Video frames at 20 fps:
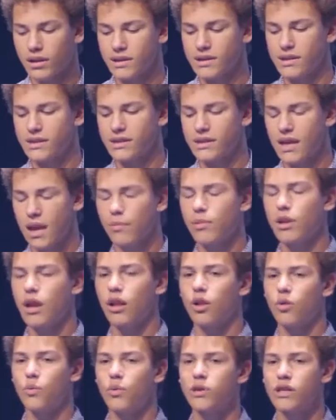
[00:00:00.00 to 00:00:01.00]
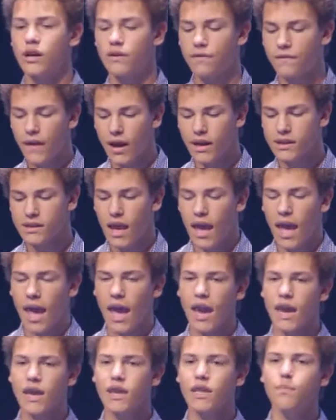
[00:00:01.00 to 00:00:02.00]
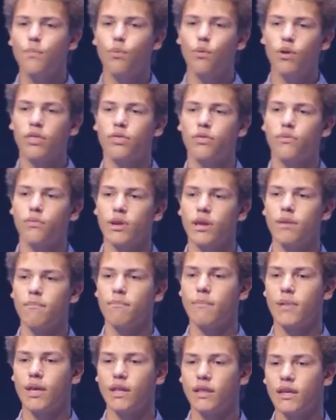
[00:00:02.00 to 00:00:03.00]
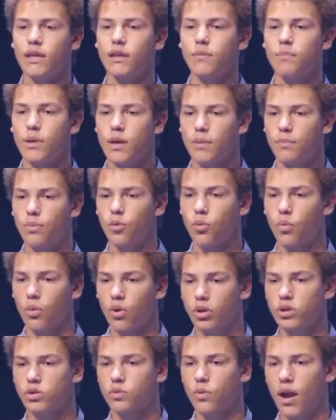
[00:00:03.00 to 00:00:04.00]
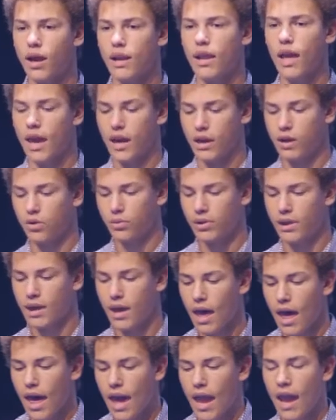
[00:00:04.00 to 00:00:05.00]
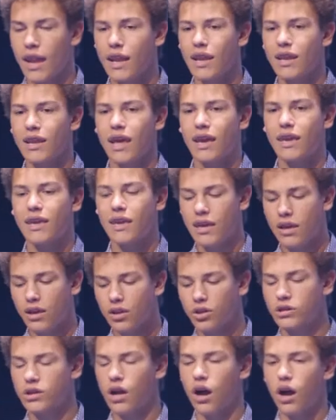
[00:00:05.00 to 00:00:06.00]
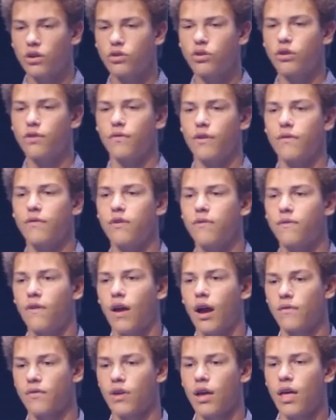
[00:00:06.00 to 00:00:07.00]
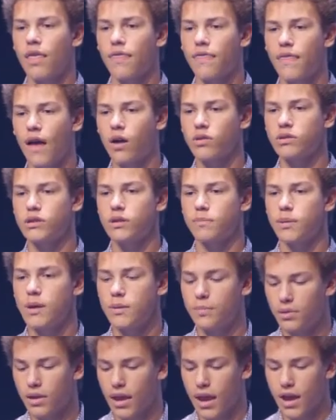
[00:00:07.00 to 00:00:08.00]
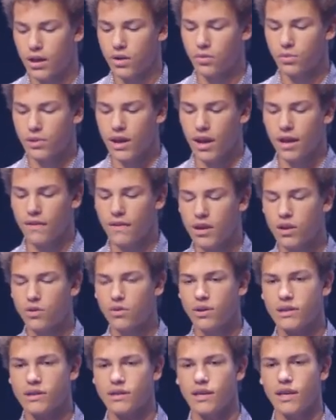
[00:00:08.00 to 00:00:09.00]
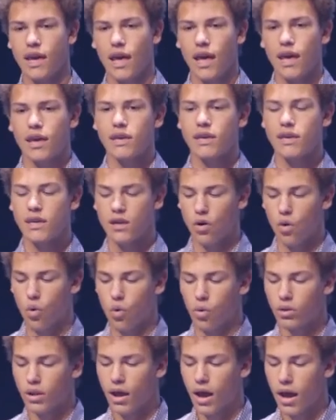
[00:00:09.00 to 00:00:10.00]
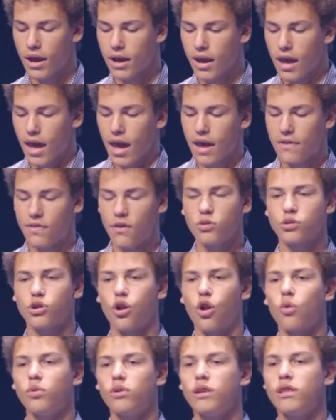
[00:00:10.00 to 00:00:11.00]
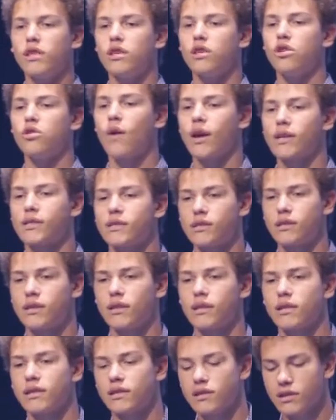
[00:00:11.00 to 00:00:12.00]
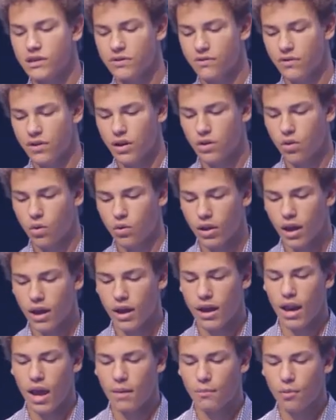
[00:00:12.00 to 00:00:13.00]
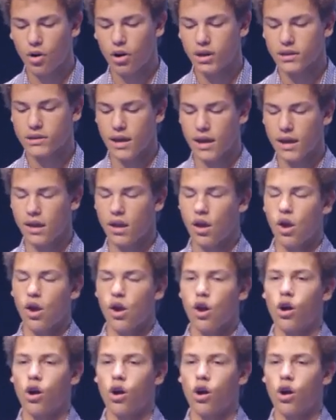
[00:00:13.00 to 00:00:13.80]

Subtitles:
illness is salmonella, which affects 80.3 million people worldwide annually, and it kills 155,000 people annually. And then you can see E. coli, and those are only the U.S. statistics for E. coli, and MRSA